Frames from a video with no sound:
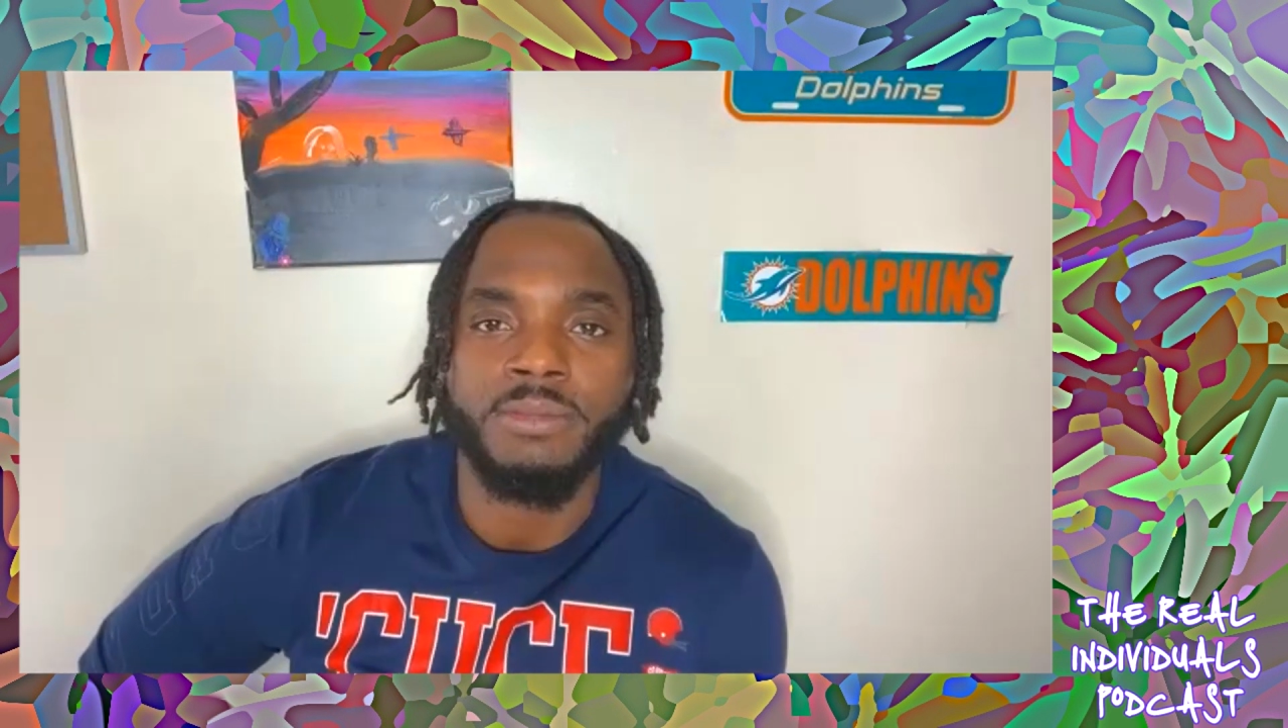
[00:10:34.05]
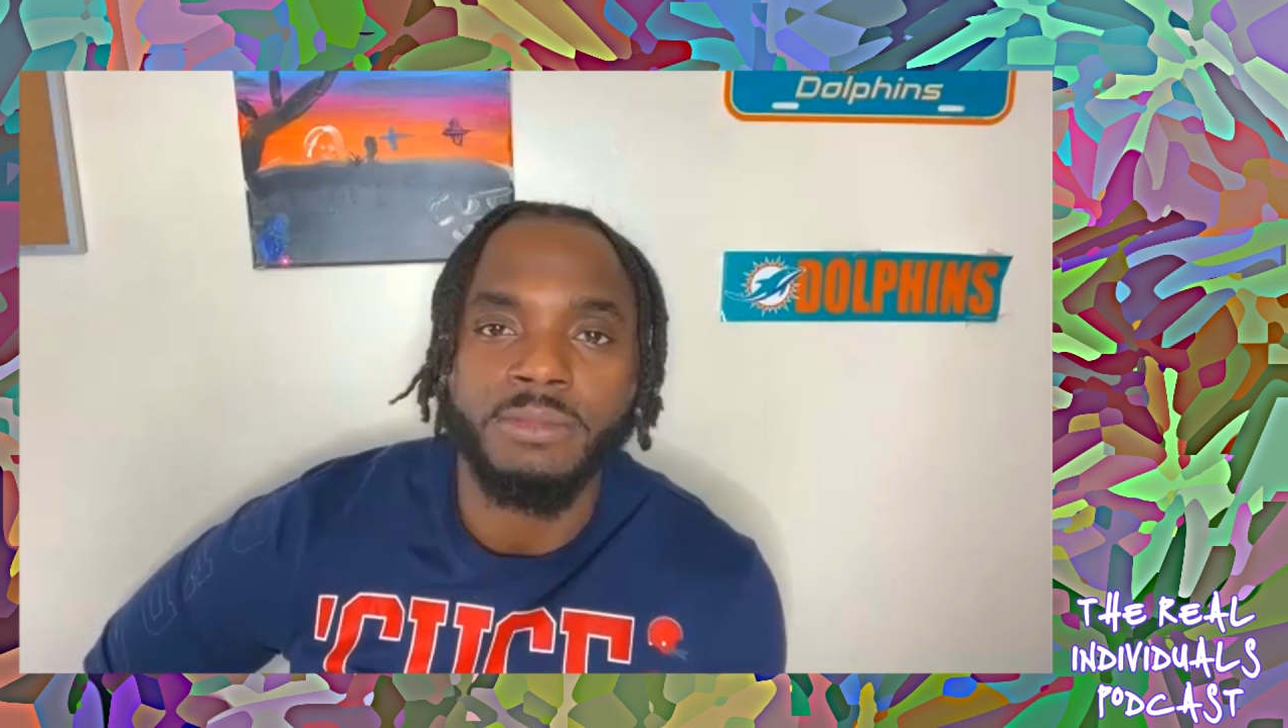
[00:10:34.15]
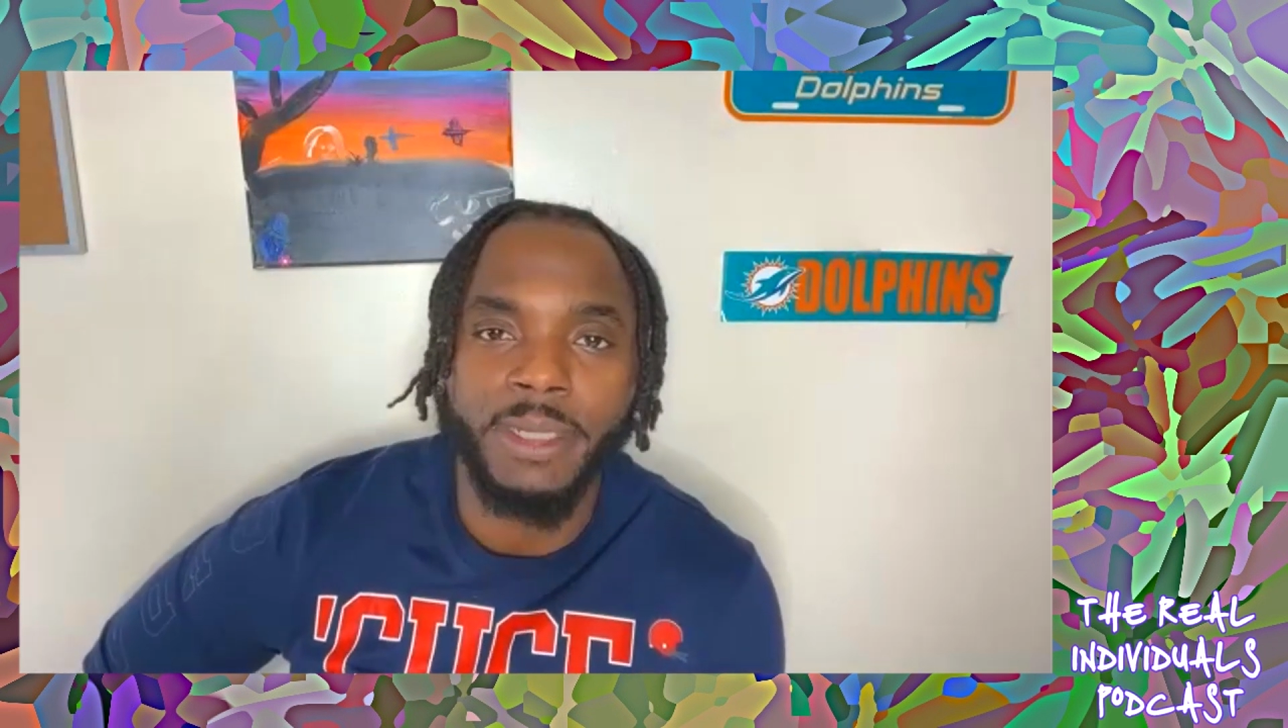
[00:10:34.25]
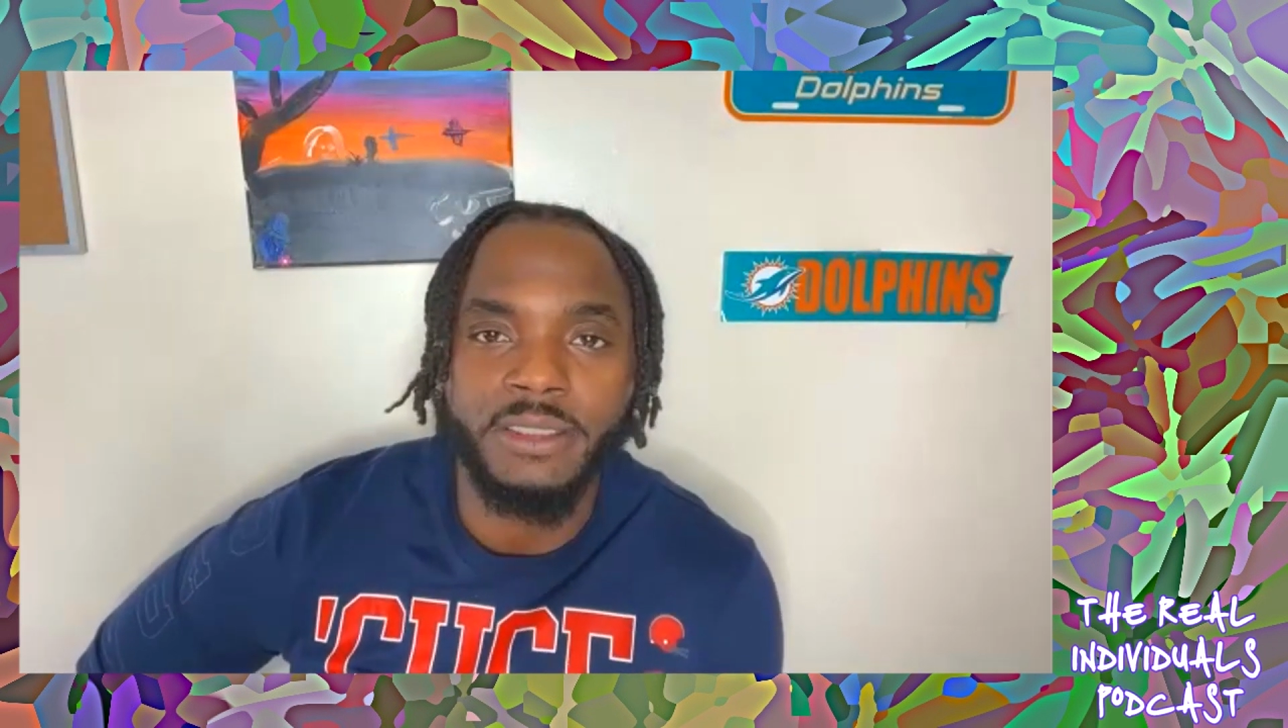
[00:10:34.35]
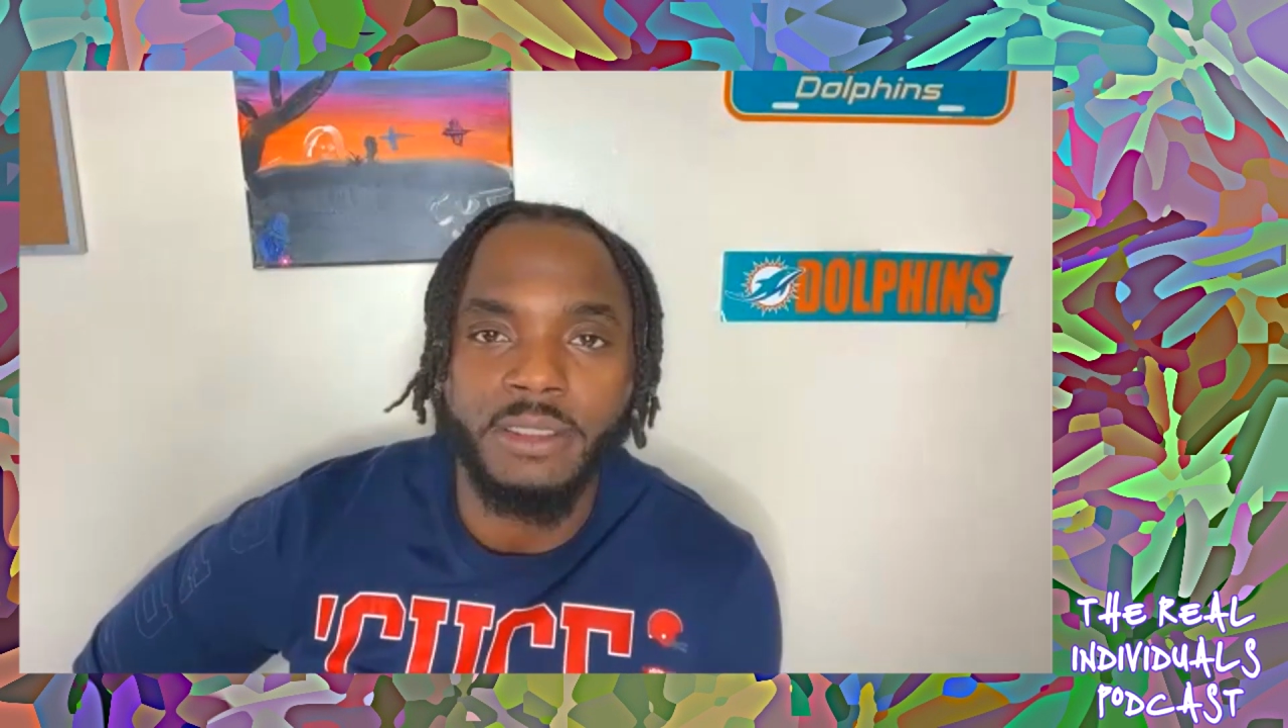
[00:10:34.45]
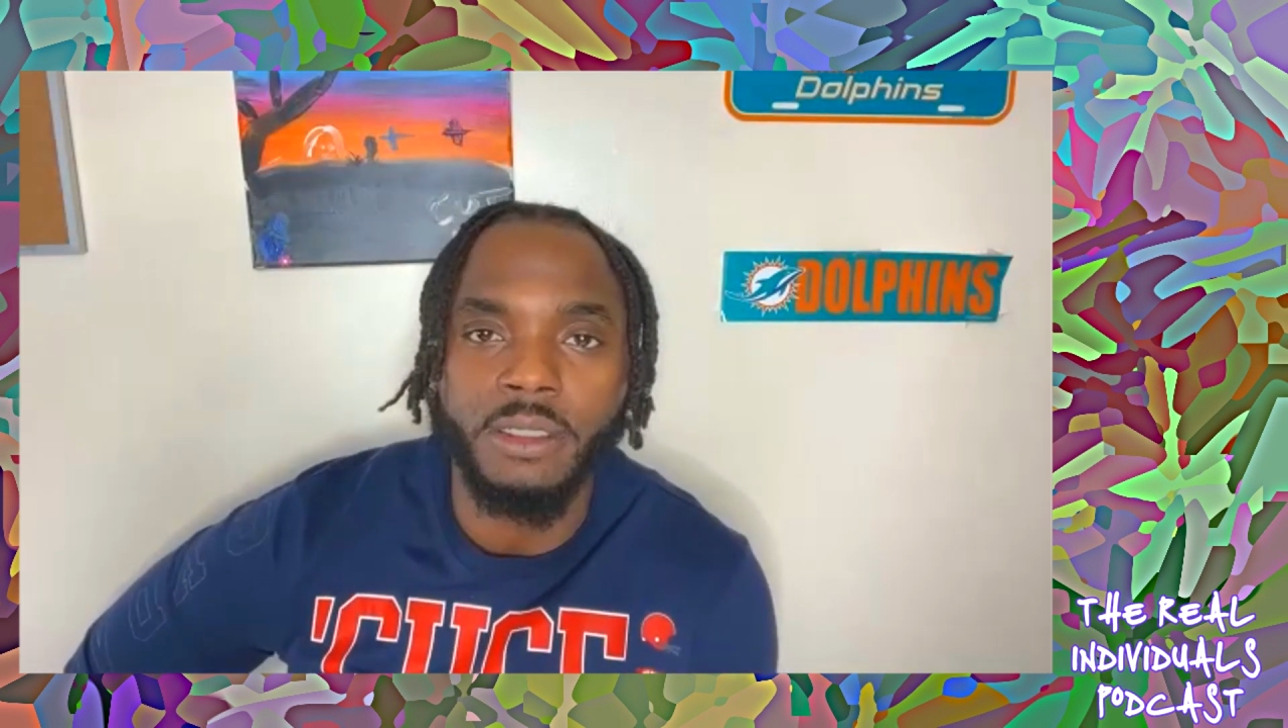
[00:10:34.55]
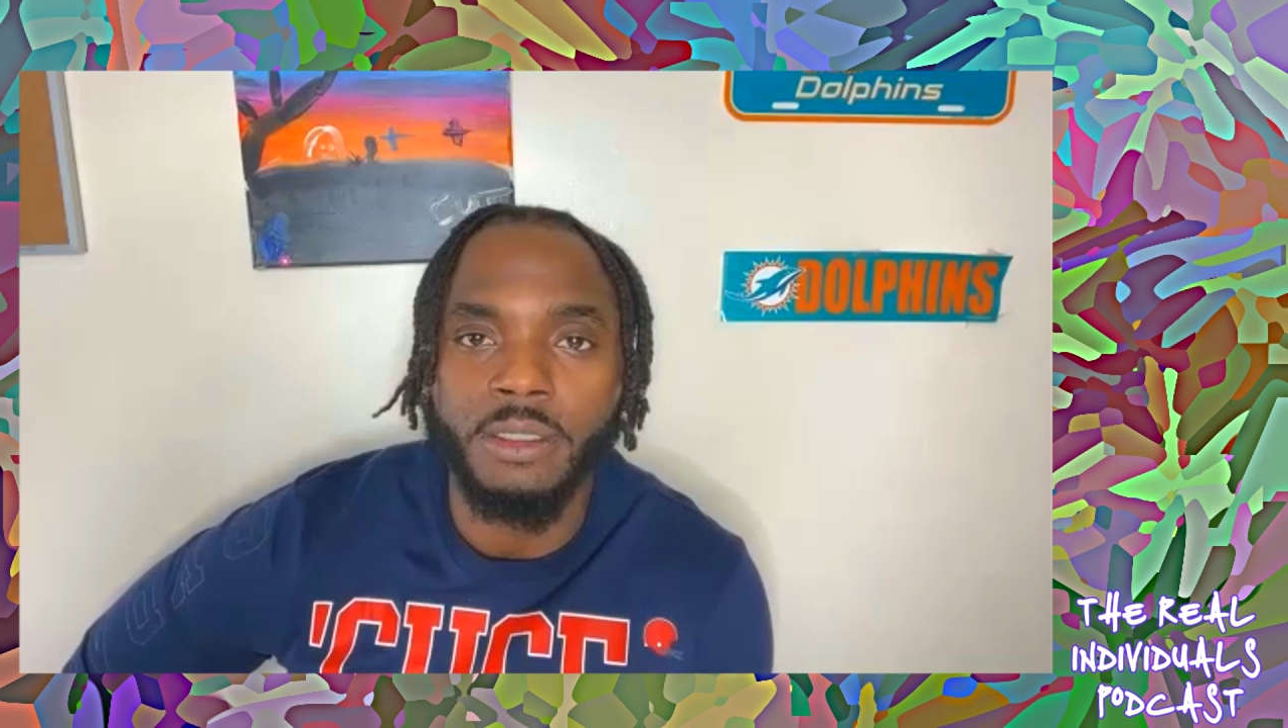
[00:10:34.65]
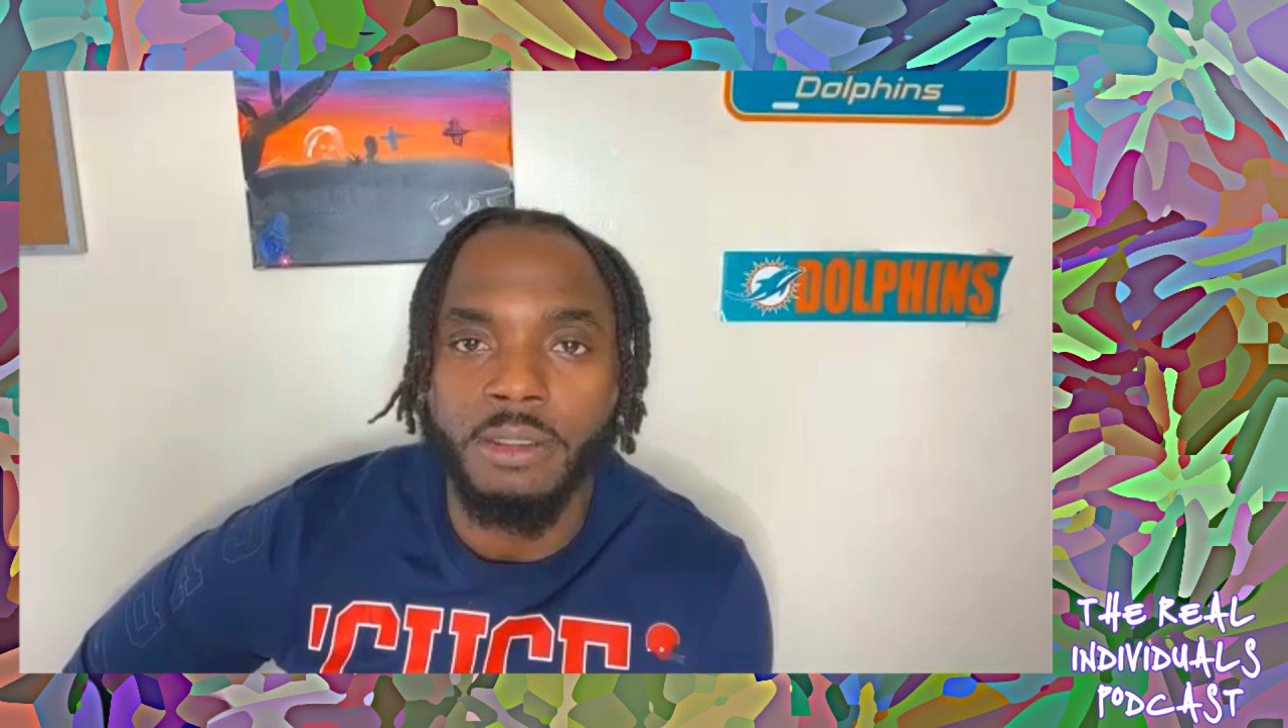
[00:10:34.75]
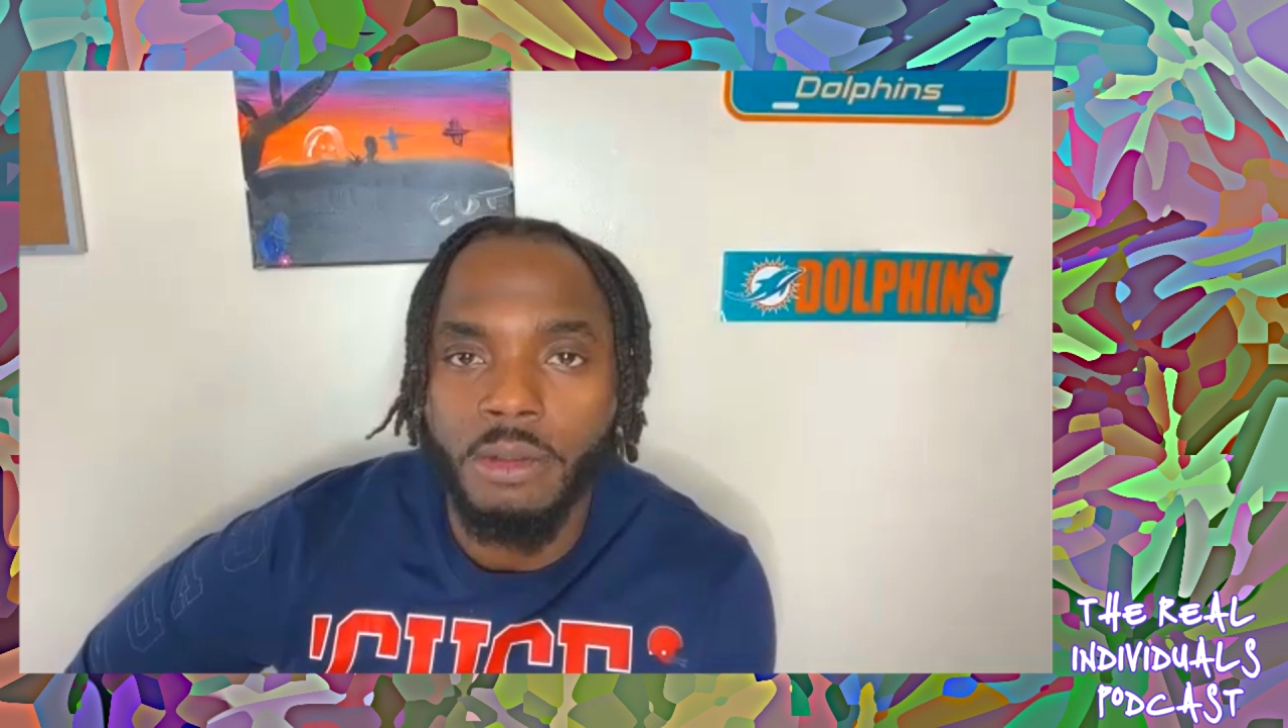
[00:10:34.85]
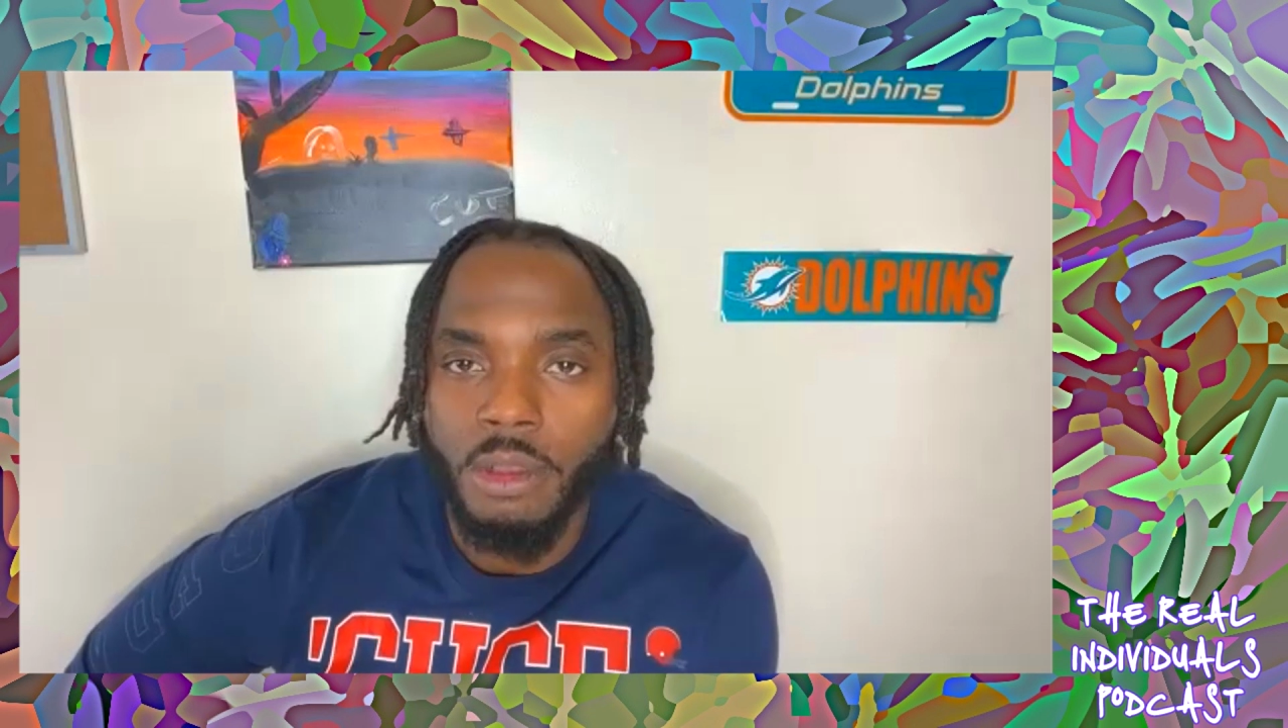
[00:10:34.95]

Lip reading: basically.